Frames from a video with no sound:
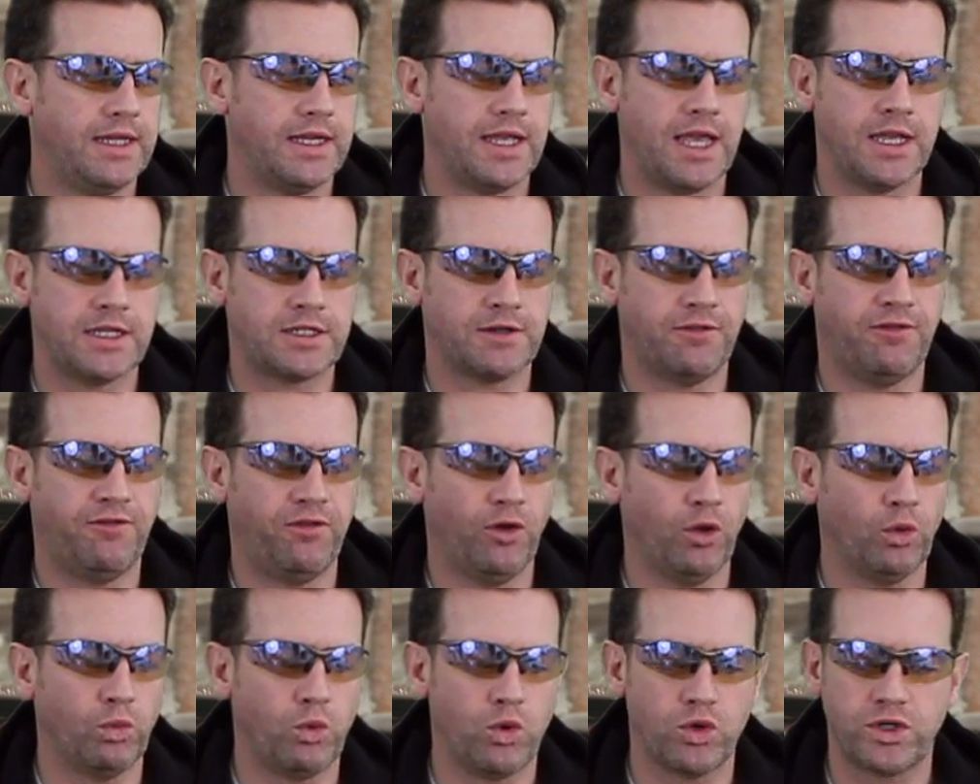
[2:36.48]
It's a
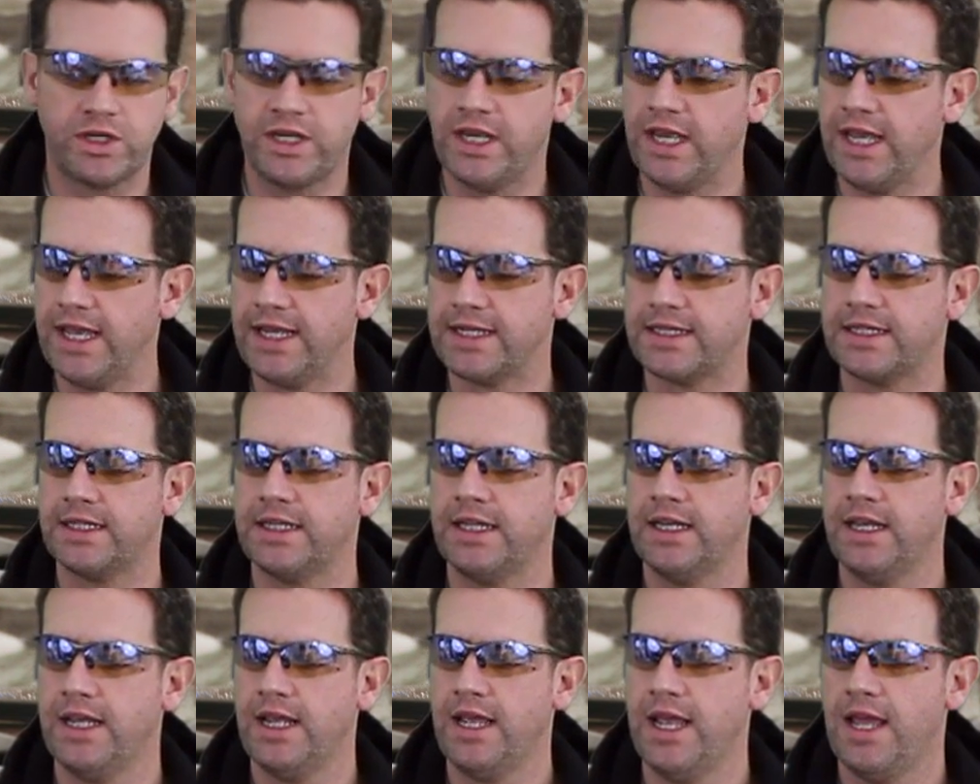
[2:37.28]
full wood
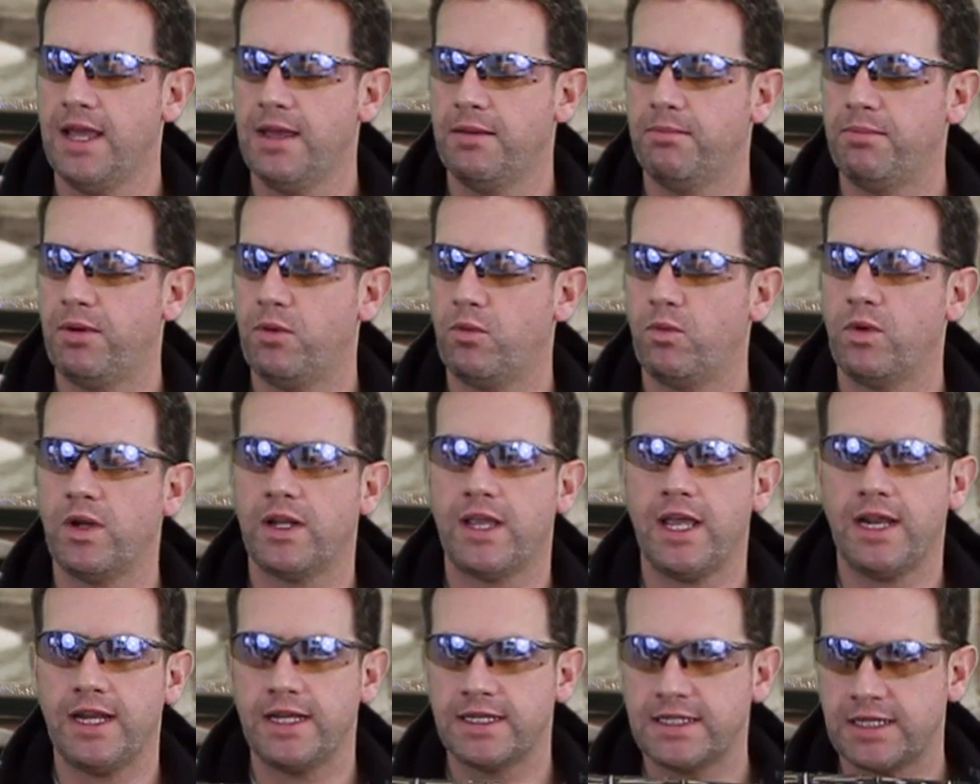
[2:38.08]
kit, but we'll
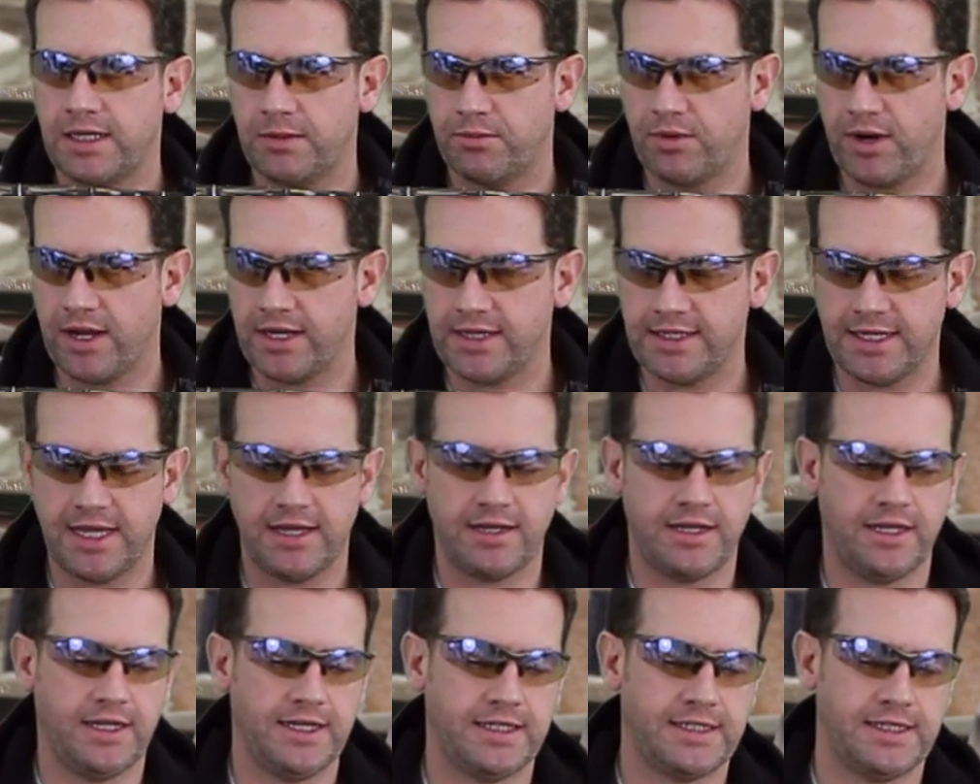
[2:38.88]
get into the
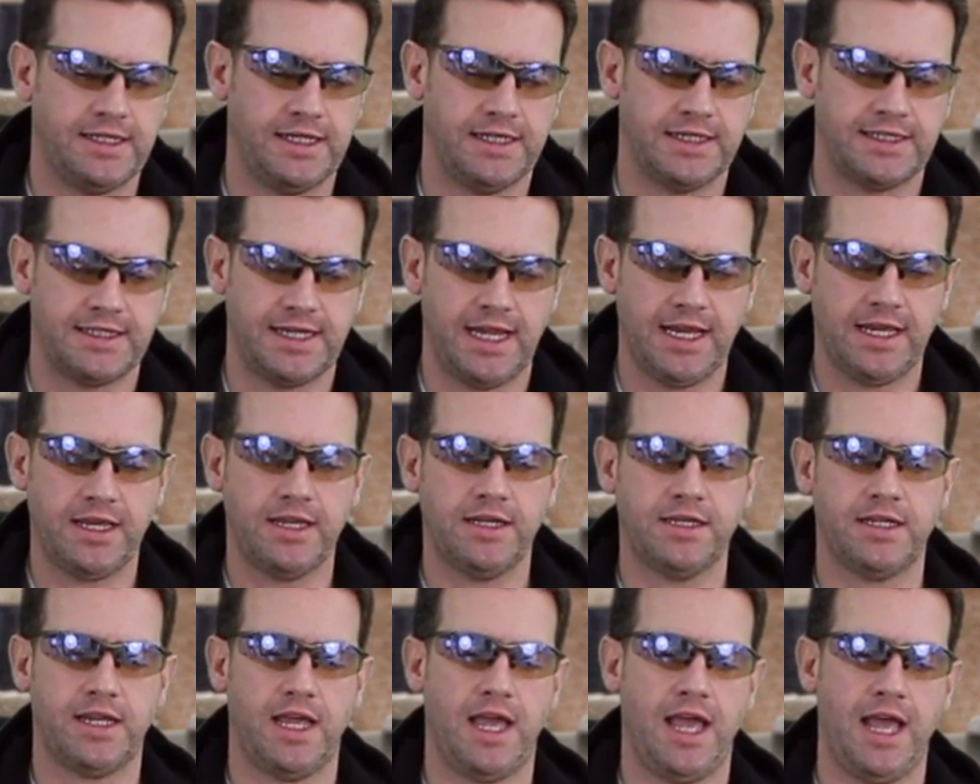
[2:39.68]
breakdown of this in a
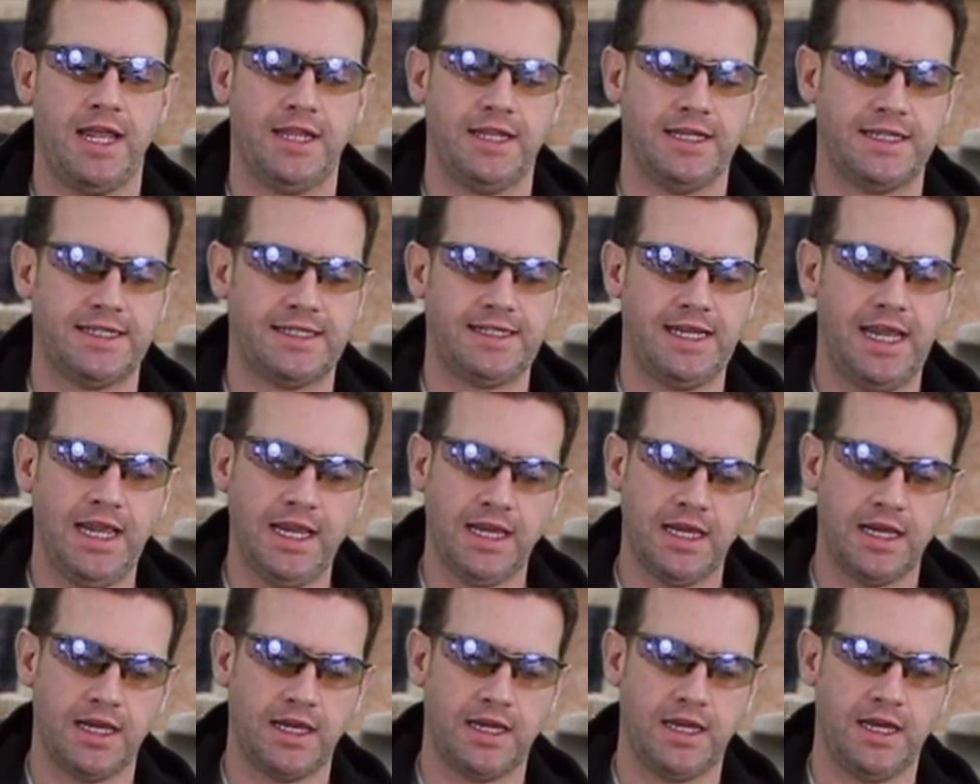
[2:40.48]
second. And the
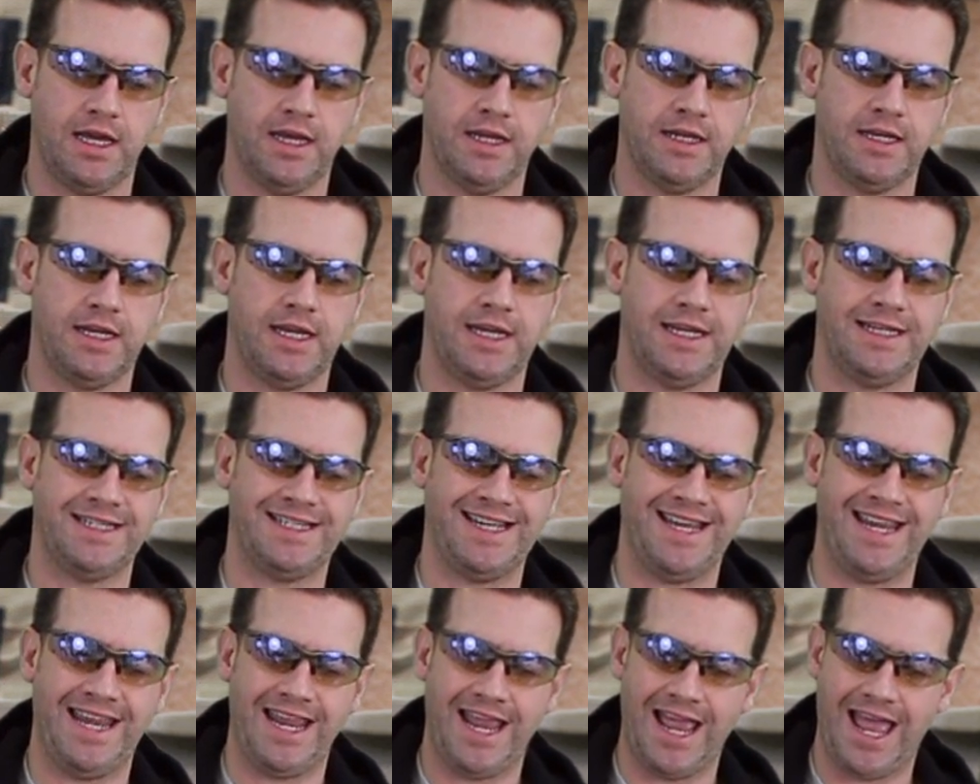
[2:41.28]
second gun is
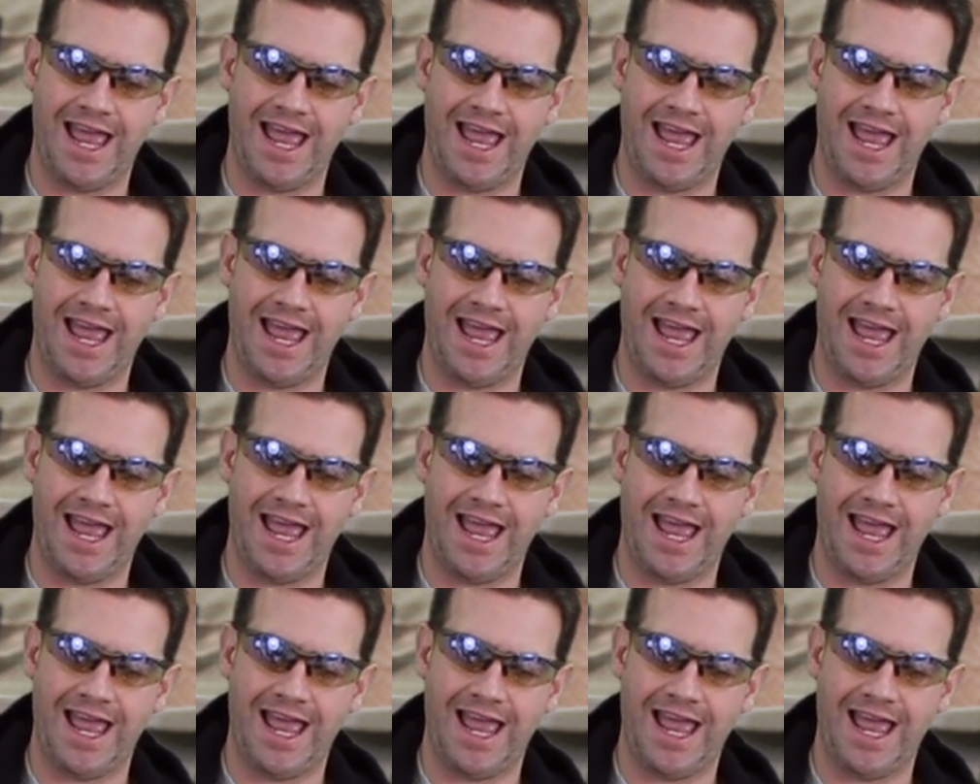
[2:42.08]
the